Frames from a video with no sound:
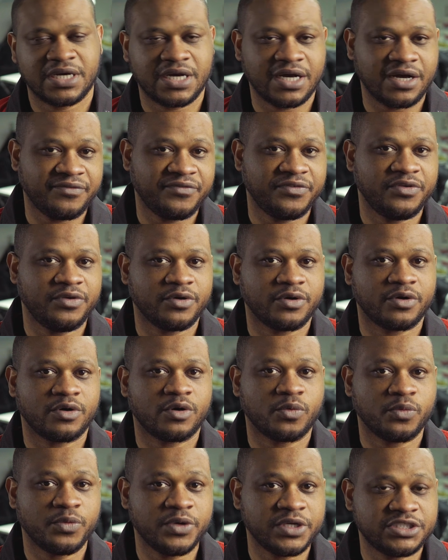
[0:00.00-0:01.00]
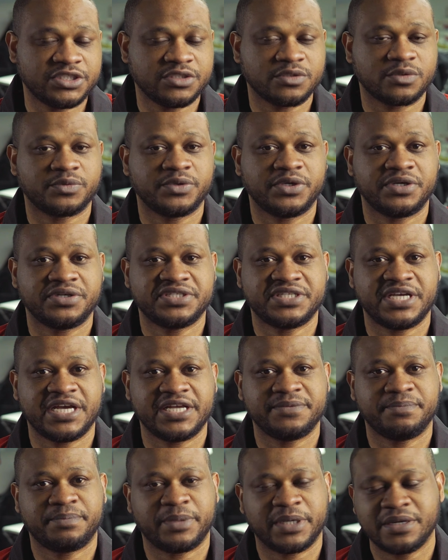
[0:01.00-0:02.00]
of your original rear
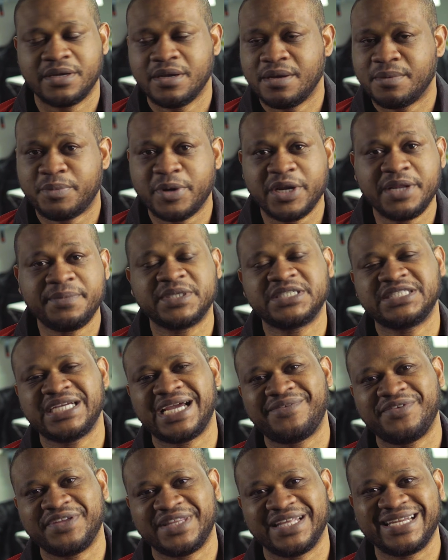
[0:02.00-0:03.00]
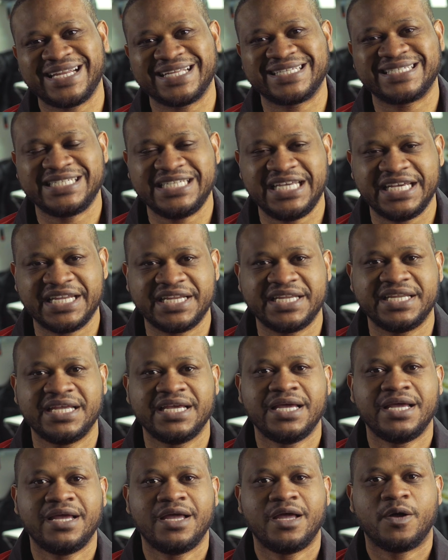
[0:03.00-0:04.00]
set, but pretty much everything that's needed
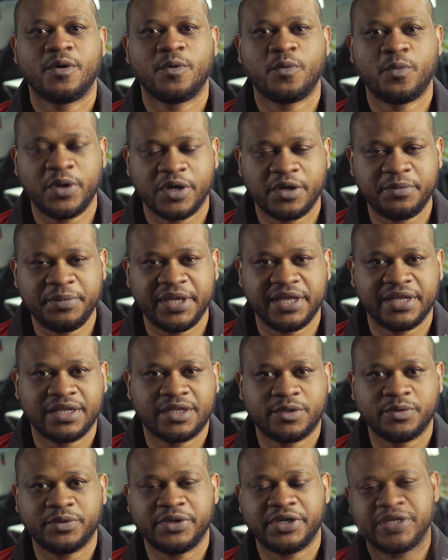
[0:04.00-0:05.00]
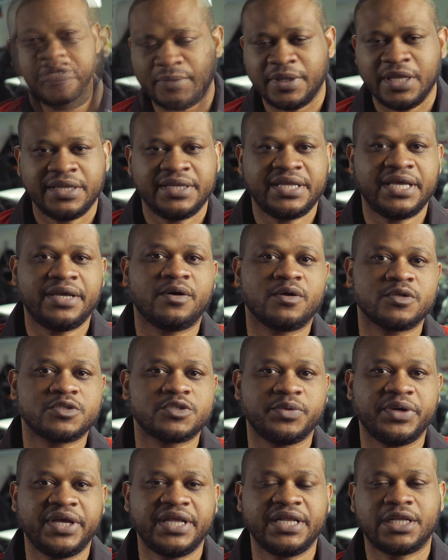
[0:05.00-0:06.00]
will be included. They
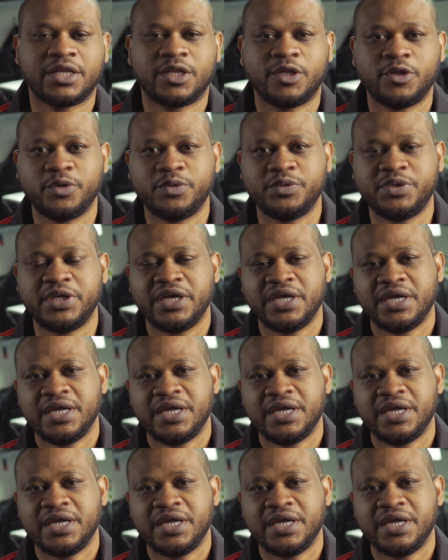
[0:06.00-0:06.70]
also include